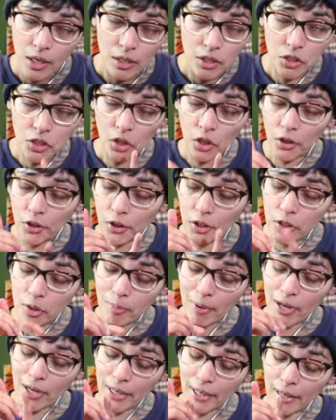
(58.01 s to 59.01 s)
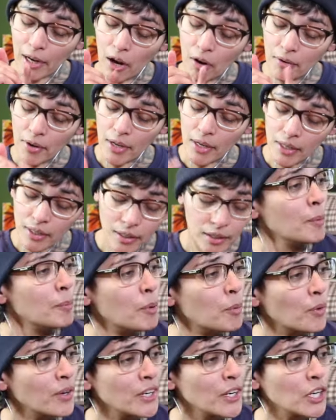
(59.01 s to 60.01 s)
You know, girl, you better get on it.
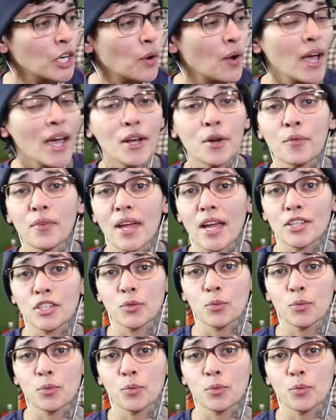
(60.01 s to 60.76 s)
But we're gonna go ahead and react